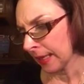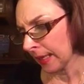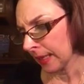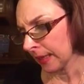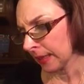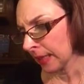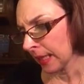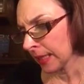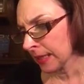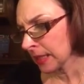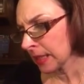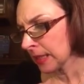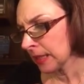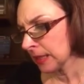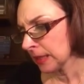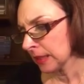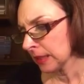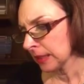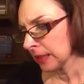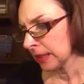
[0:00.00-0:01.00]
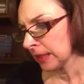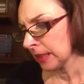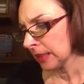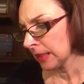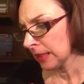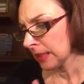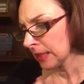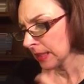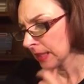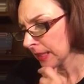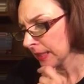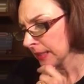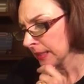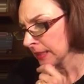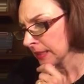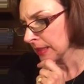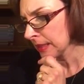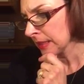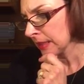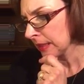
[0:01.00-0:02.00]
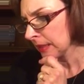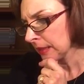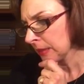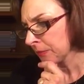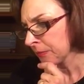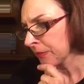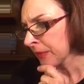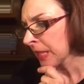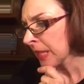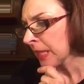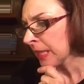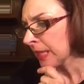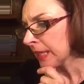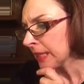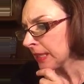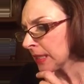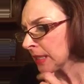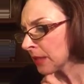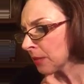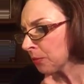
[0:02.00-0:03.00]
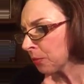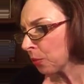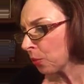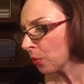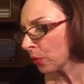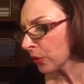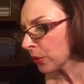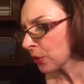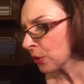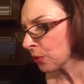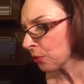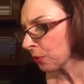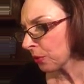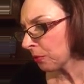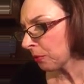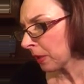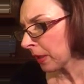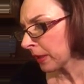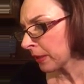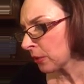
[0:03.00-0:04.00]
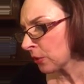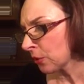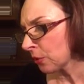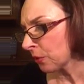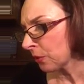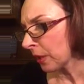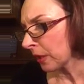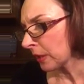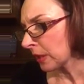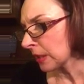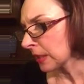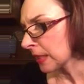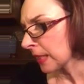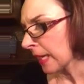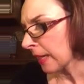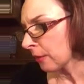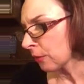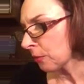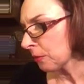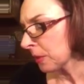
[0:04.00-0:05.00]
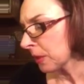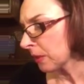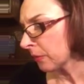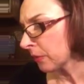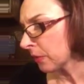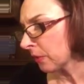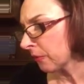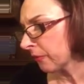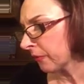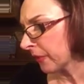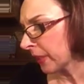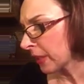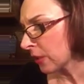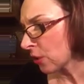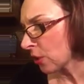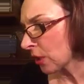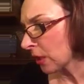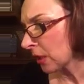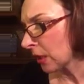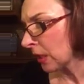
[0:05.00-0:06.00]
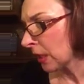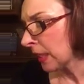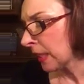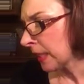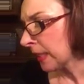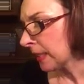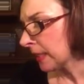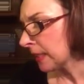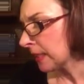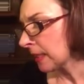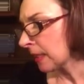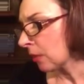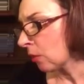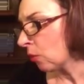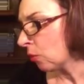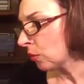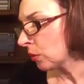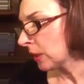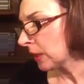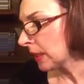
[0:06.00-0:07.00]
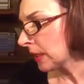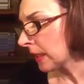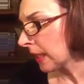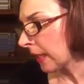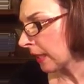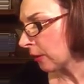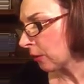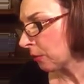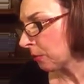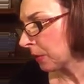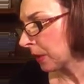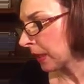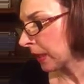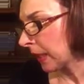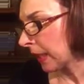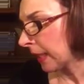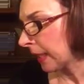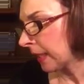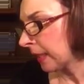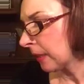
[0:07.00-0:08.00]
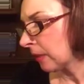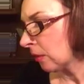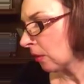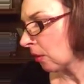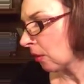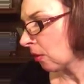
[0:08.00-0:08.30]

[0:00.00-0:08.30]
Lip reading: And lastly, he says, it is important to remind you that the sacrament of confession is a holy sacrament, and